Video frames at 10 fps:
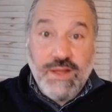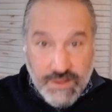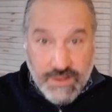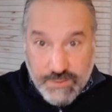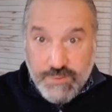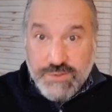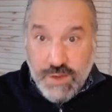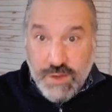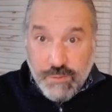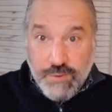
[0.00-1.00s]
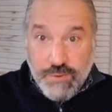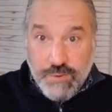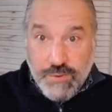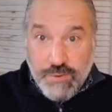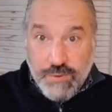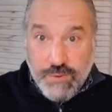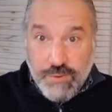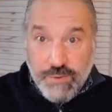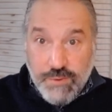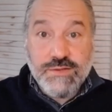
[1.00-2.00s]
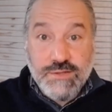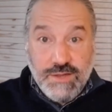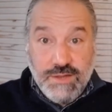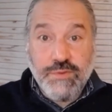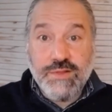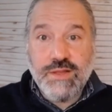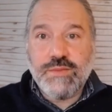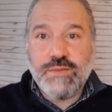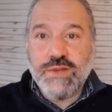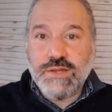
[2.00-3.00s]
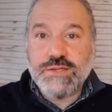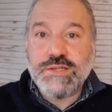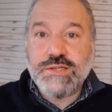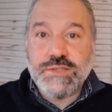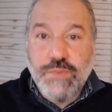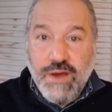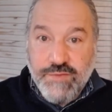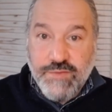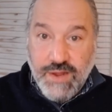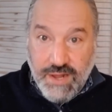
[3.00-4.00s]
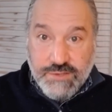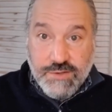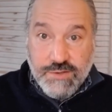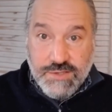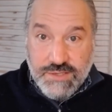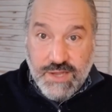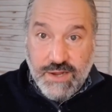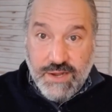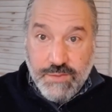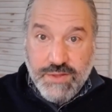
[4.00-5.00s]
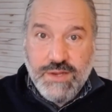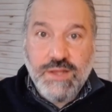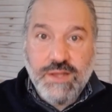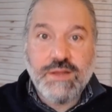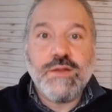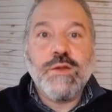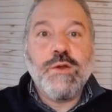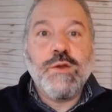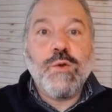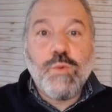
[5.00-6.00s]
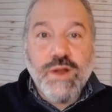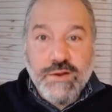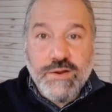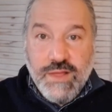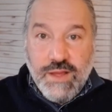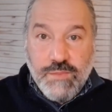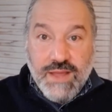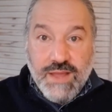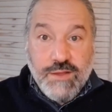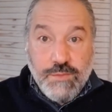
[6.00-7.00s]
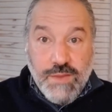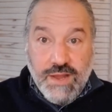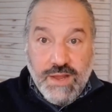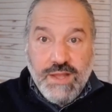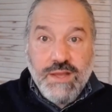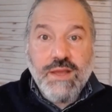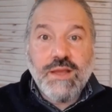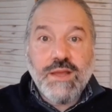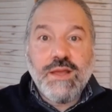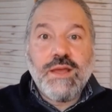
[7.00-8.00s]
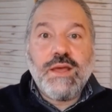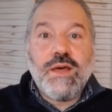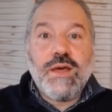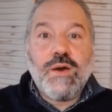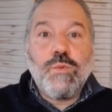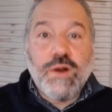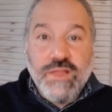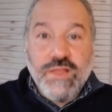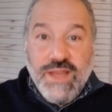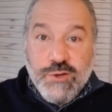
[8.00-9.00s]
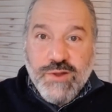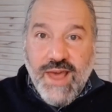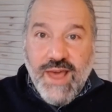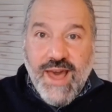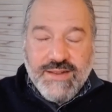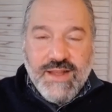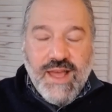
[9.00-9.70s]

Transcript: And I do use that word business deliberately because this is about financial sustainability. Where do they make their money? What are they good at?